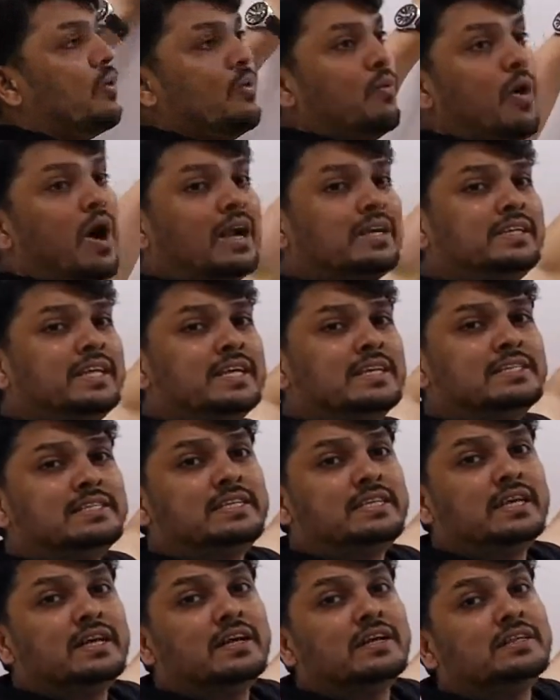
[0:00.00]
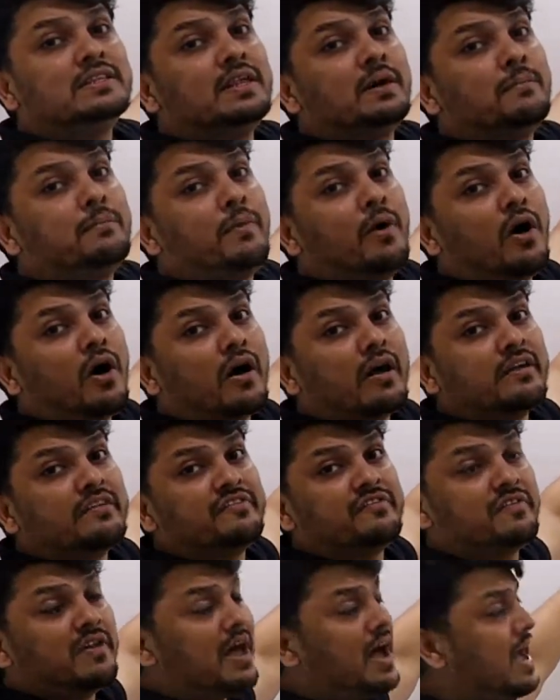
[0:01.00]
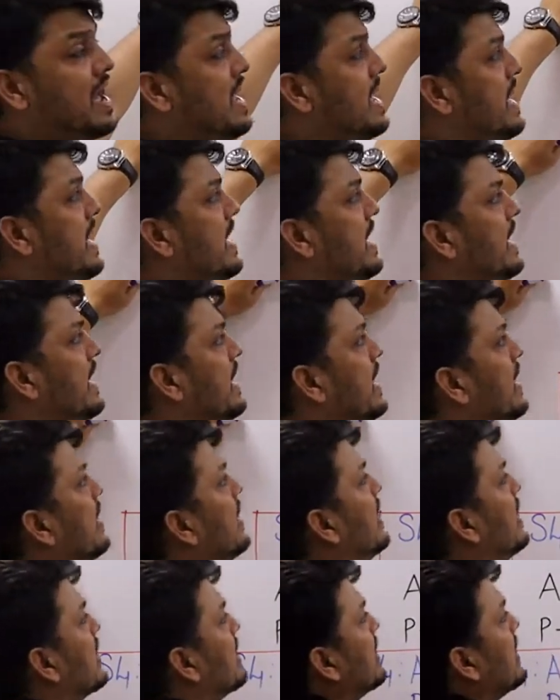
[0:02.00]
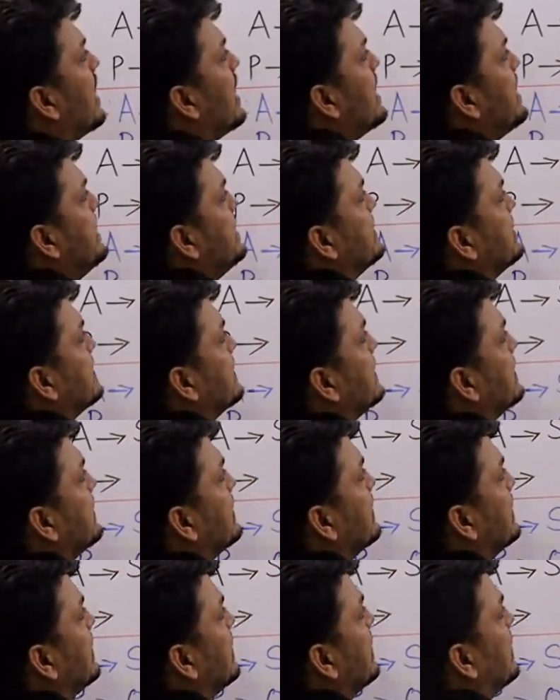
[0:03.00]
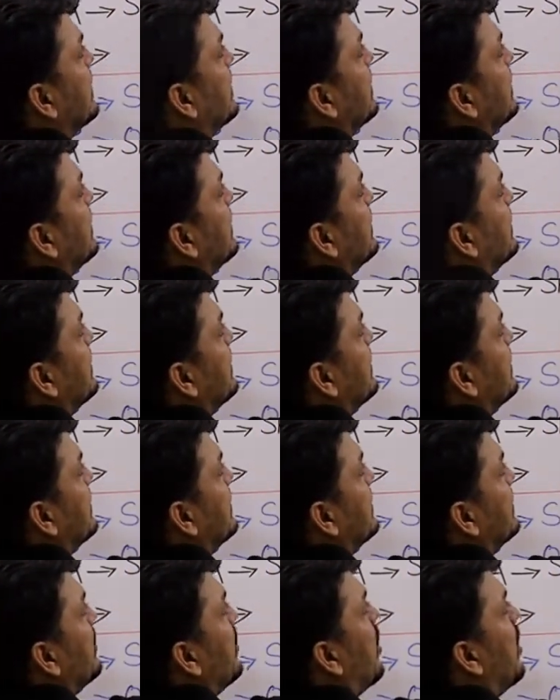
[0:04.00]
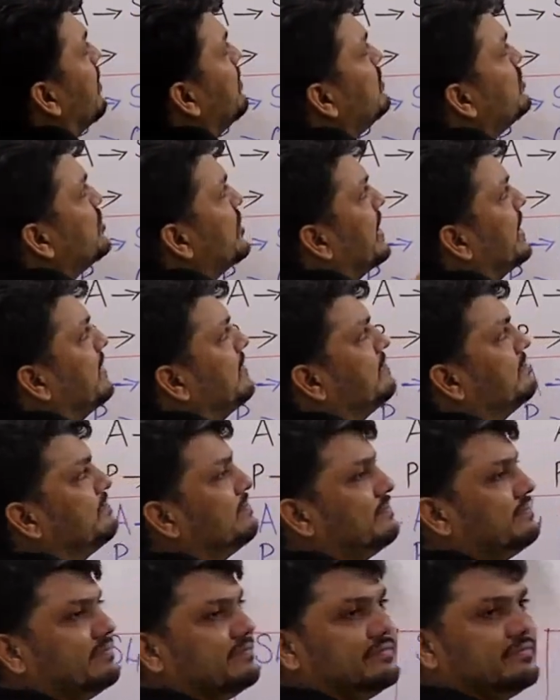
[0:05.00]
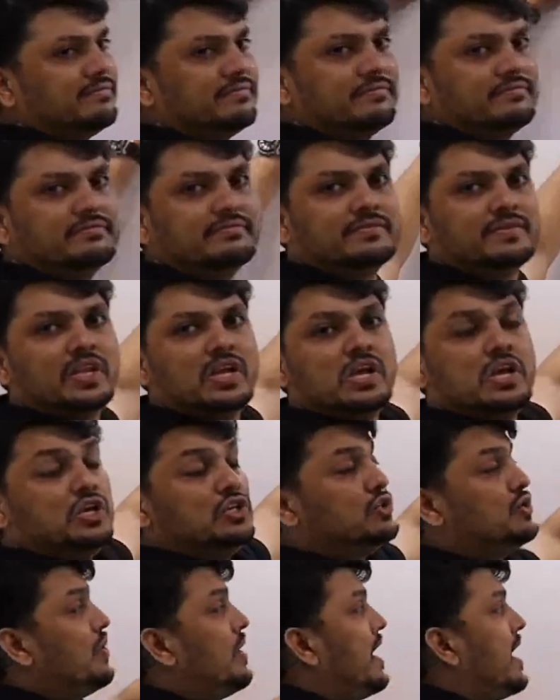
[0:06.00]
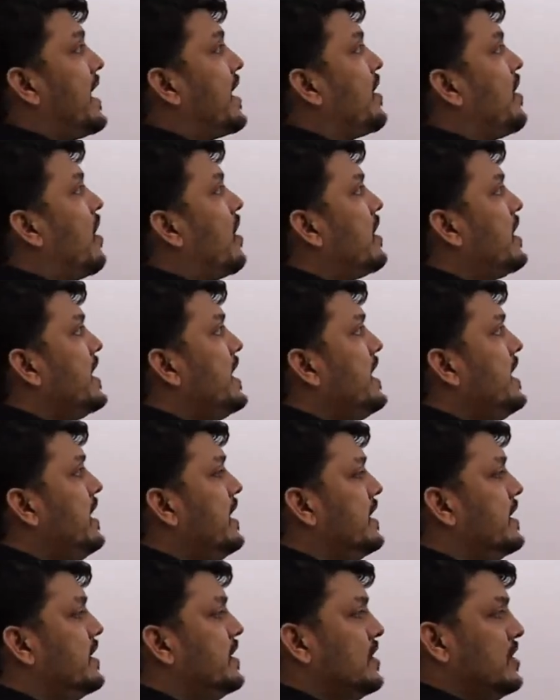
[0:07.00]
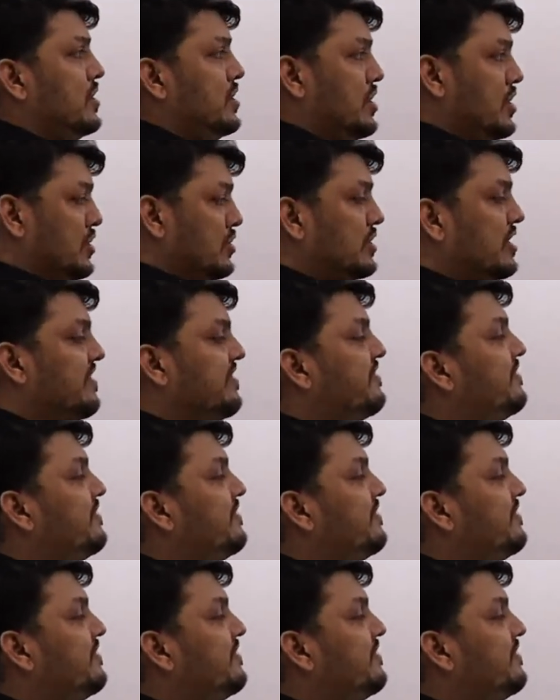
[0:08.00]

What is the boy flying? A kite. Object. So, according to the